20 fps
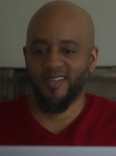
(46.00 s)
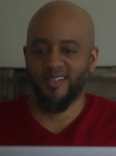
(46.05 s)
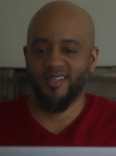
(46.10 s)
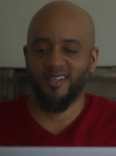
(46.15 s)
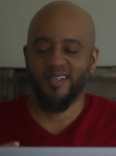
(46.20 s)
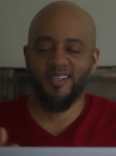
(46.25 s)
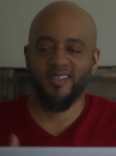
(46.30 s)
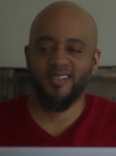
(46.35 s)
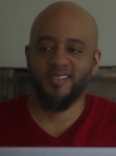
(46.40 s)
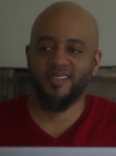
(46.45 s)

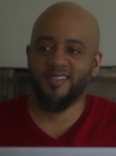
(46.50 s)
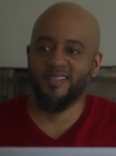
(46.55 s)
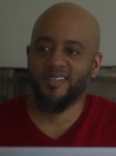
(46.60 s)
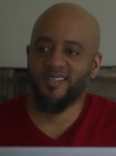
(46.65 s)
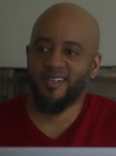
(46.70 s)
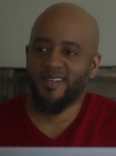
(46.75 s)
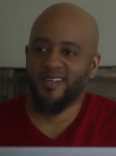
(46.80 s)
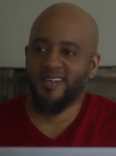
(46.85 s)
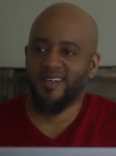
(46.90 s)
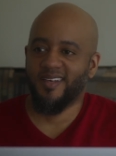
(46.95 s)
let's,
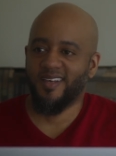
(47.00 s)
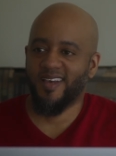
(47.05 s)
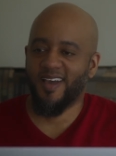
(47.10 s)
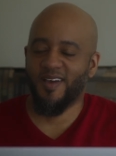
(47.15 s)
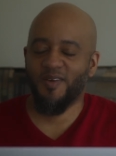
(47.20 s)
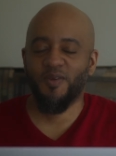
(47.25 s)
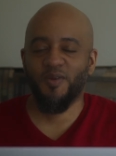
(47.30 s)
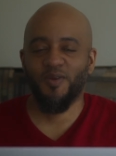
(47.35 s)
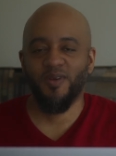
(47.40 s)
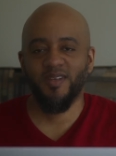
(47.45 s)
I
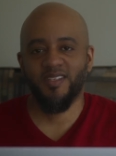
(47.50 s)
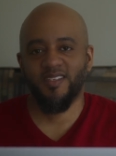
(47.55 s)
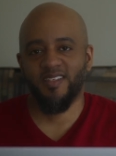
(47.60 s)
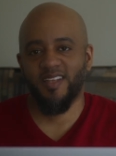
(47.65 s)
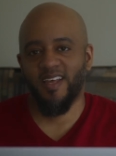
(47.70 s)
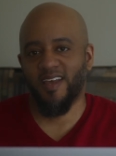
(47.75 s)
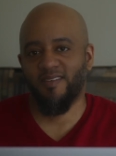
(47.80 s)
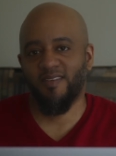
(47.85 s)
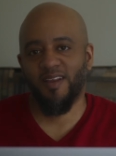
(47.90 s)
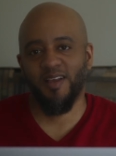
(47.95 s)
don't know, let's
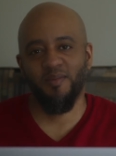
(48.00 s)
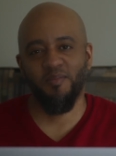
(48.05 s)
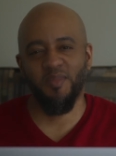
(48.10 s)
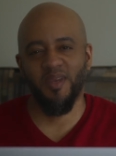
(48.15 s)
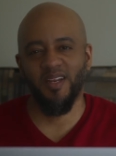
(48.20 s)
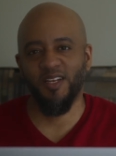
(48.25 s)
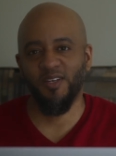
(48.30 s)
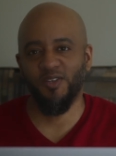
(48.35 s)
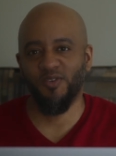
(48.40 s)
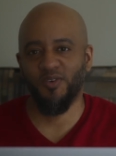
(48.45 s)
have like a
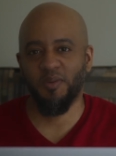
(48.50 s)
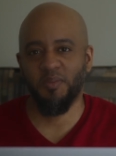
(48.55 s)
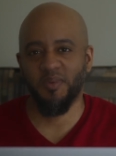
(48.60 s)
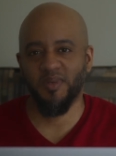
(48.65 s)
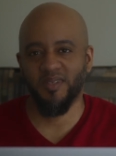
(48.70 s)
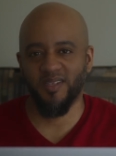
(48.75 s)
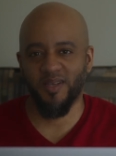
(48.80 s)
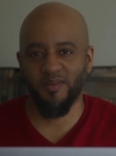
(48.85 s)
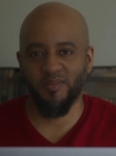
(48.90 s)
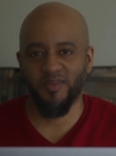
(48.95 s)
mini trip or
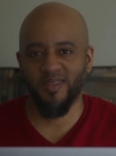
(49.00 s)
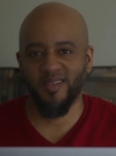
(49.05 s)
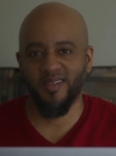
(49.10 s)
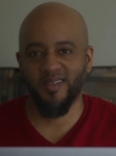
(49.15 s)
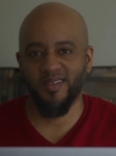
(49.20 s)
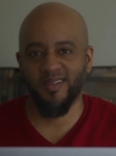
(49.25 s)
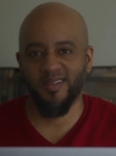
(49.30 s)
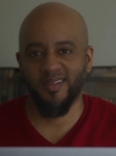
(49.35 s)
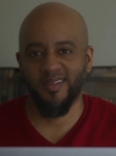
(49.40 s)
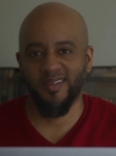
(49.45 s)
something.
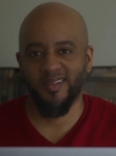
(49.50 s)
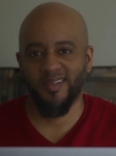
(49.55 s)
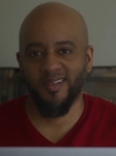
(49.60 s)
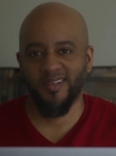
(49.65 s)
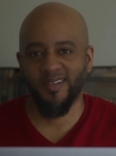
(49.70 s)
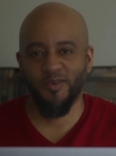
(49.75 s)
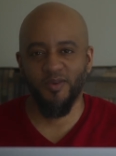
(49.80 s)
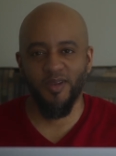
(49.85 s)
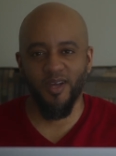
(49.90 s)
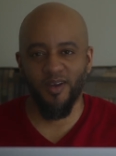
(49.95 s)

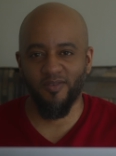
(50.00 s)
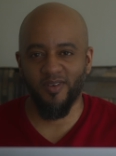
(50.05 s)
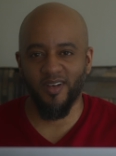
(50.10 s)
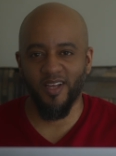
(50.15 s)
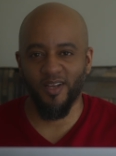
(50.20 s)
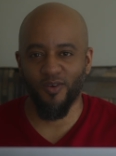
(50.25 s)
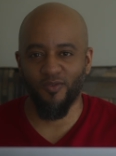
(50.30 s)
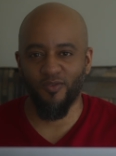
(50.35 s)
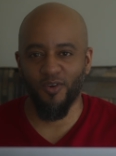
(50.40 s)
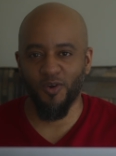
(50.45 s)
You down for
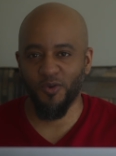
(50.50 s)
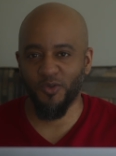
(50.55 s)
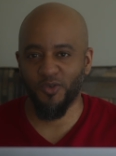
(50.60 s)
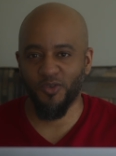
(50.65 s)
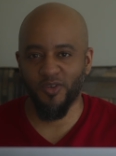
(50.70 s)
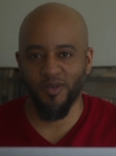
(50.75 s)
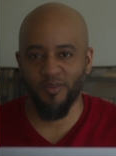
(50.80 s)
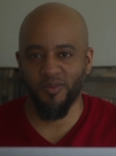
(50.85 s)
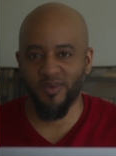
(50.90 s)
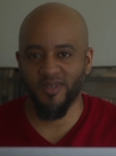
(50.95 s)
like a road
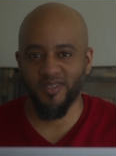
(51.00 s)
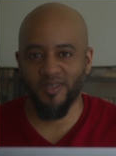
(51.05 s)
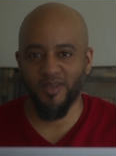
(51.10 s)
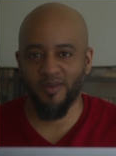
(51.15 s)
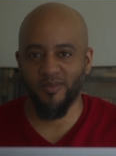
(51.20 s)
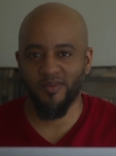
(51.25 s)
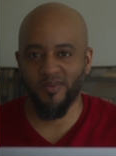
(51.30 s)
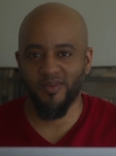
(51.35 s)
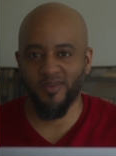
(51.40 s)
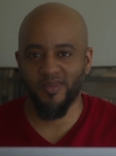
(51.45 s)
trip or
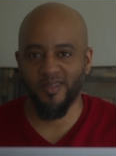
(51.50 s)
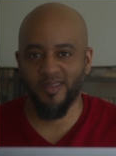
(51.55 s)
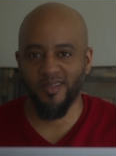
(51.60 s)
something?